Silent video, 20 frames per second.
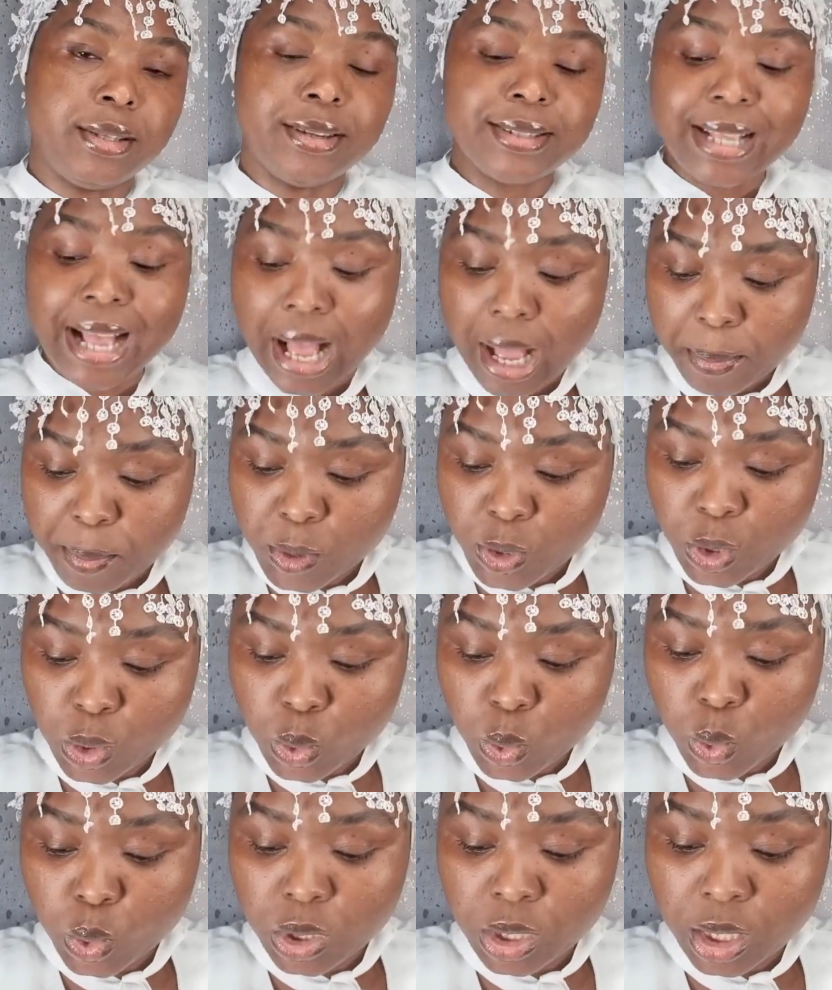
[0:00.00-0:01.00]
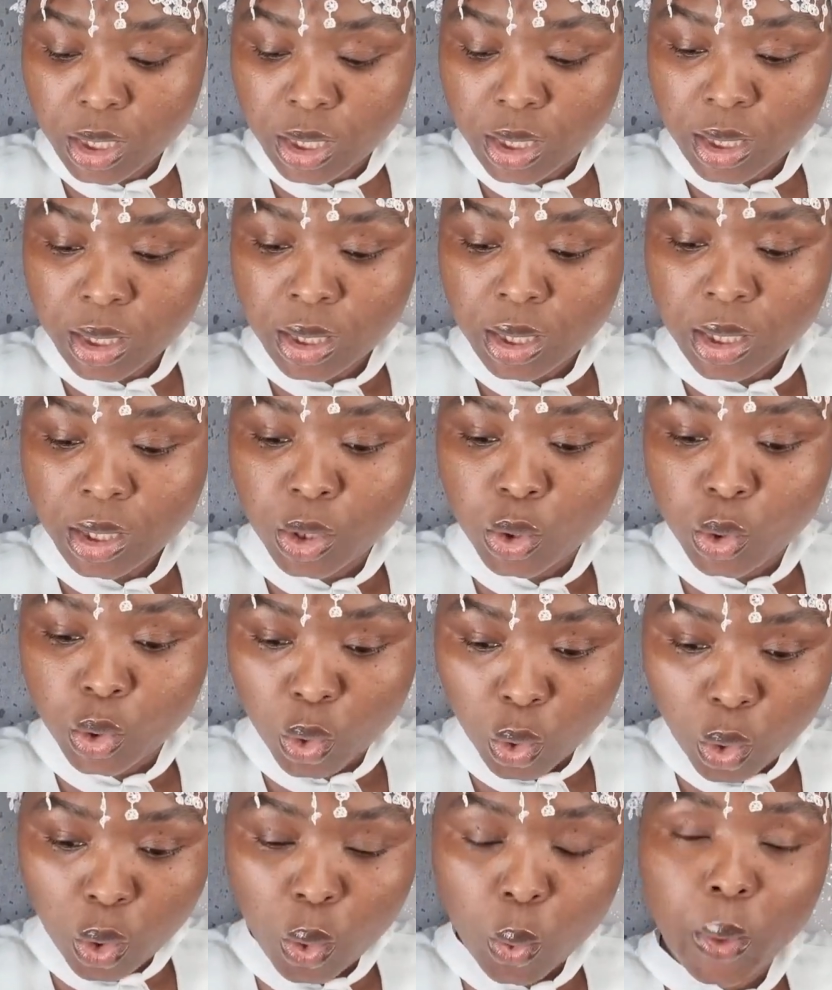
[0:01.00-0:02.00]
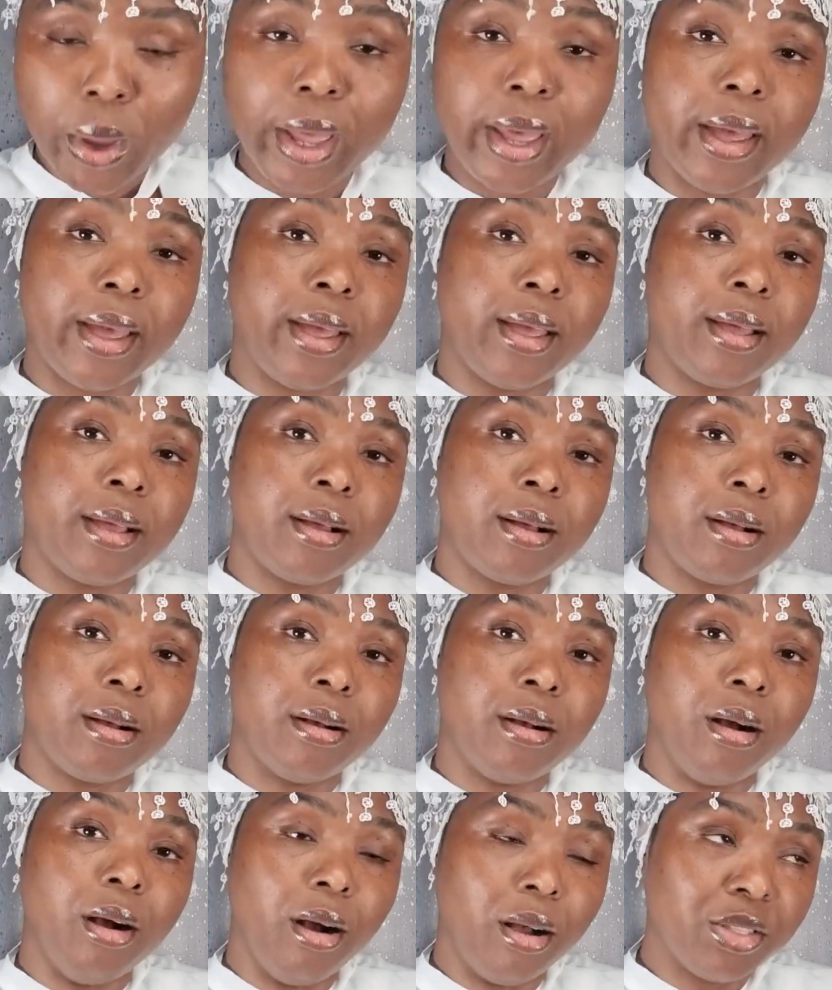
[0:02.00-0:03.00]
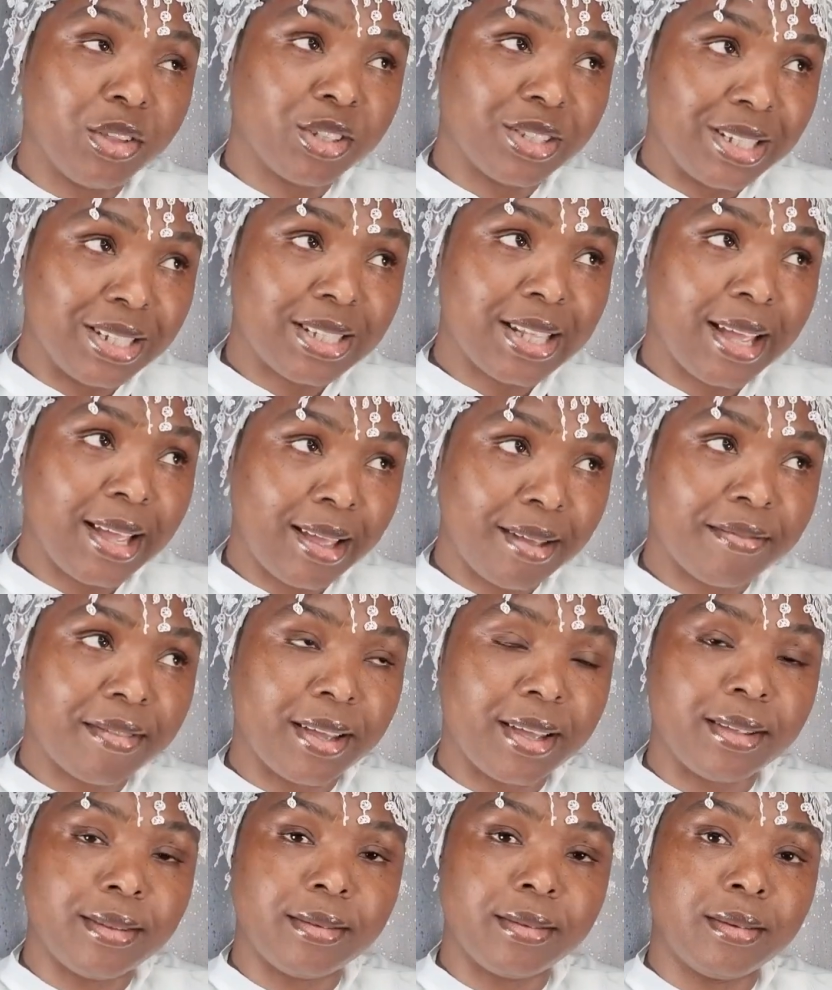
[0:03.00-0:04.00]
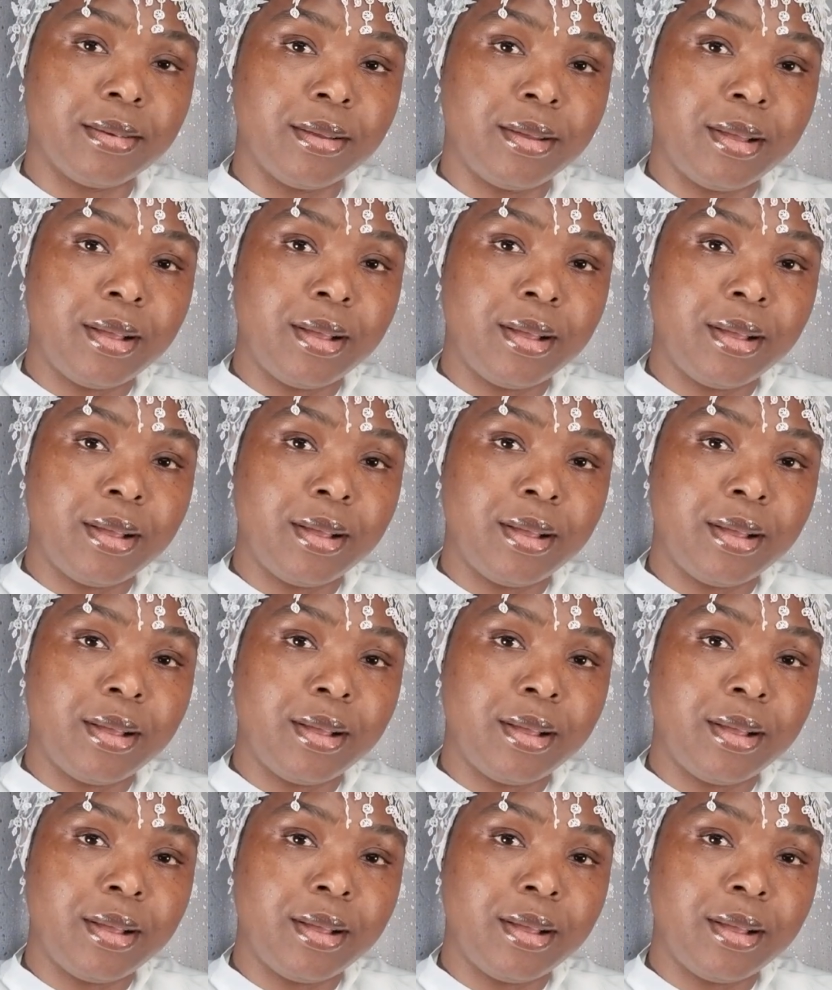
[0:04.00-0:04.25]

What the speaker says: There's absolutely no way under this heaven